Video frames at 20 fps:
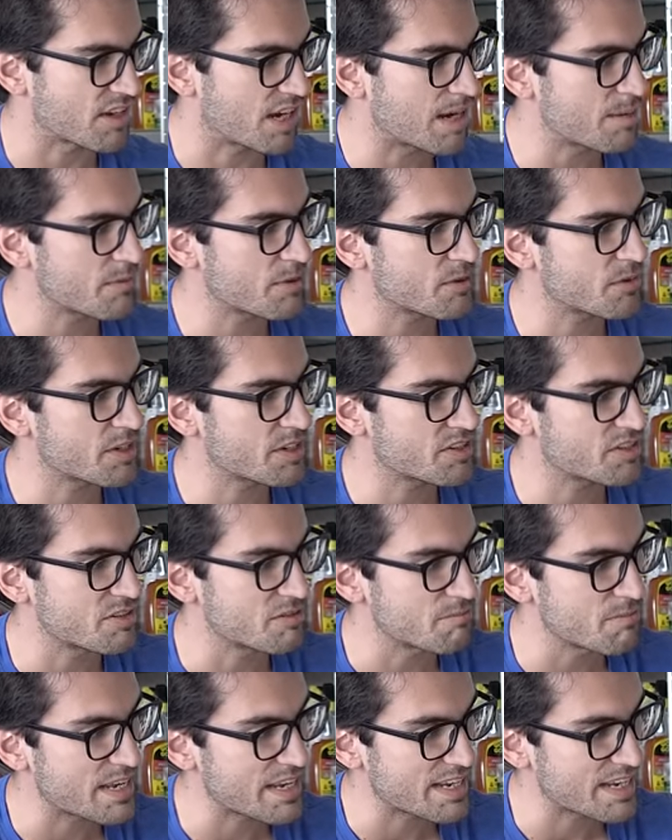I'm going
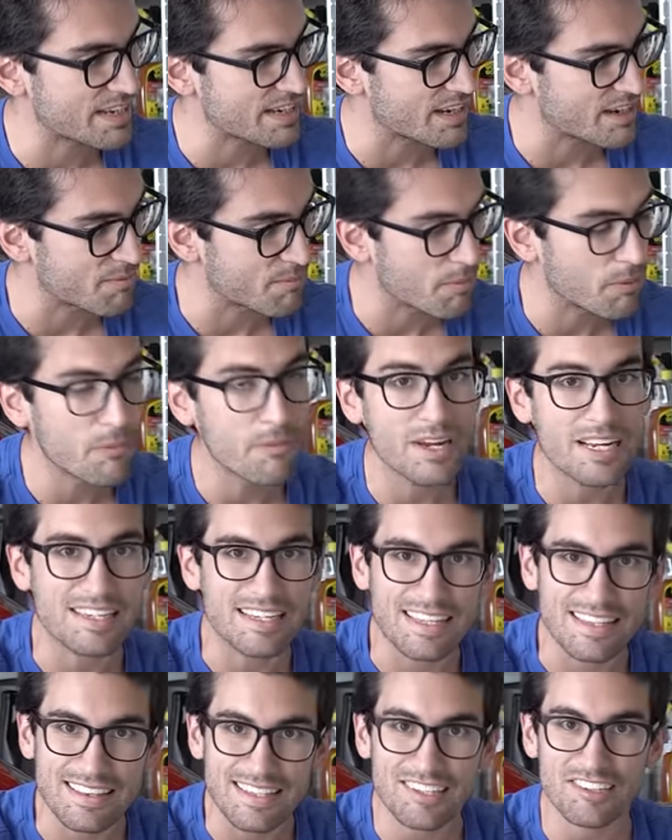to make it a
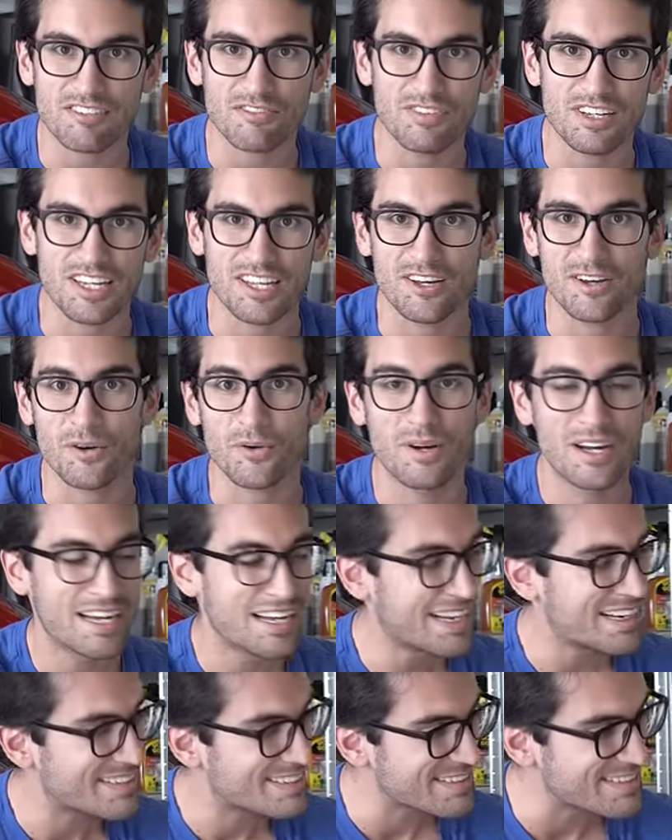point in this video
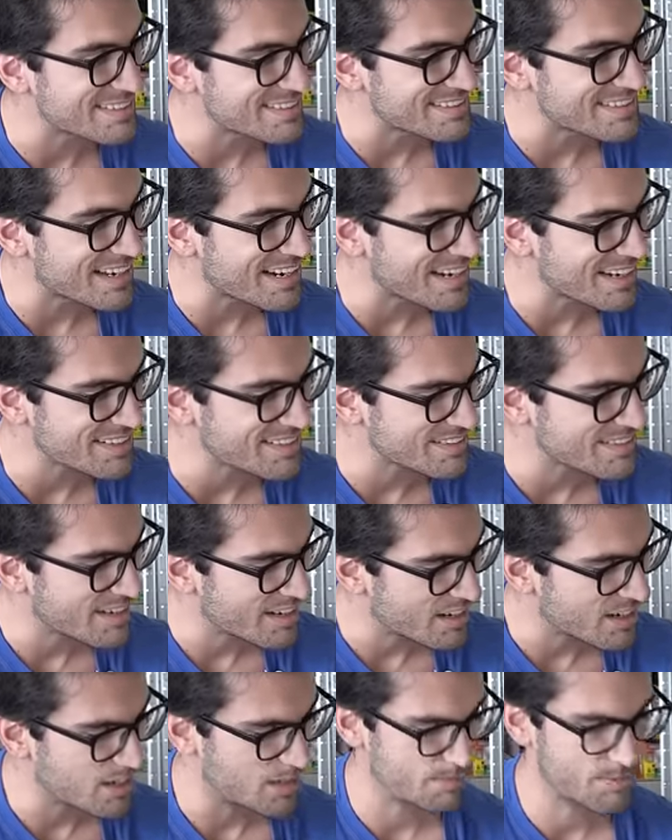to not
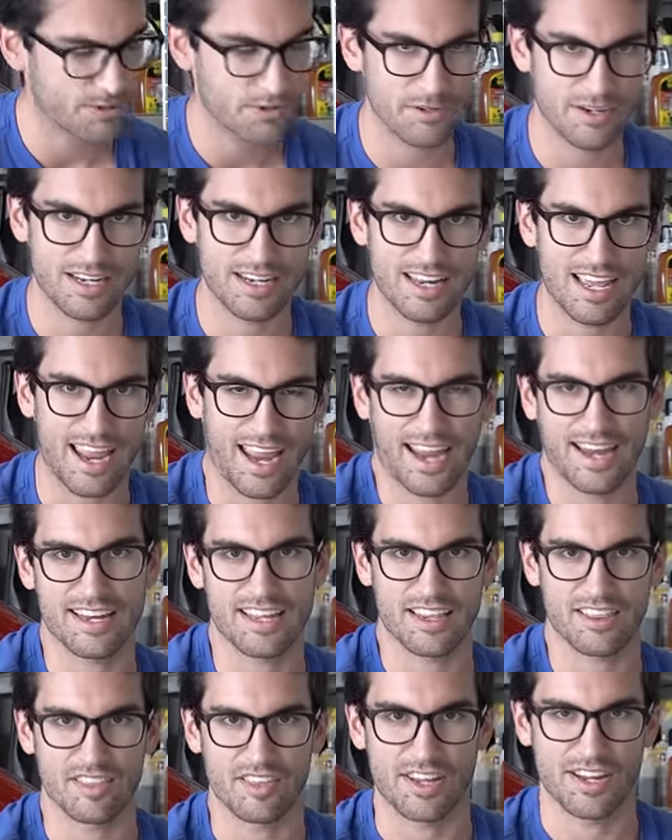upgrade
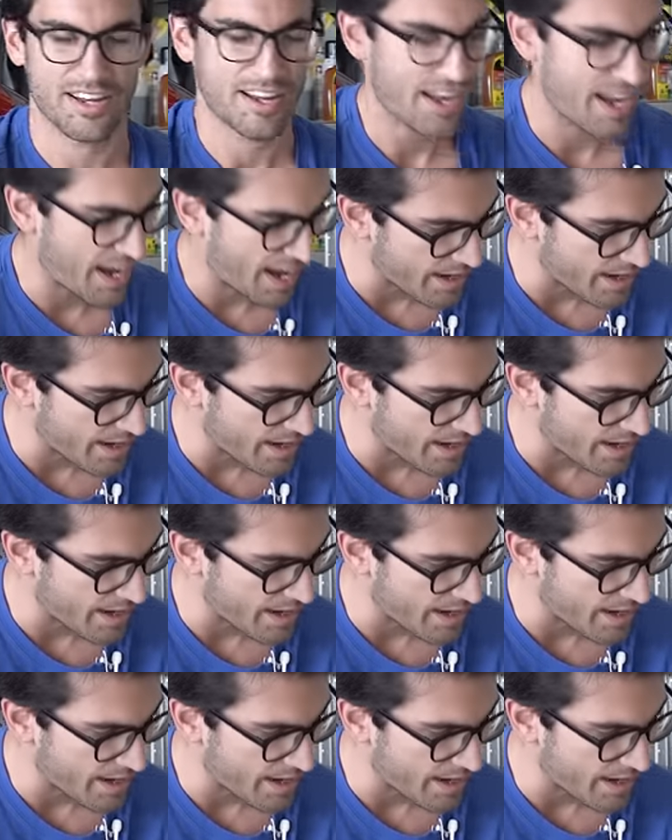anything.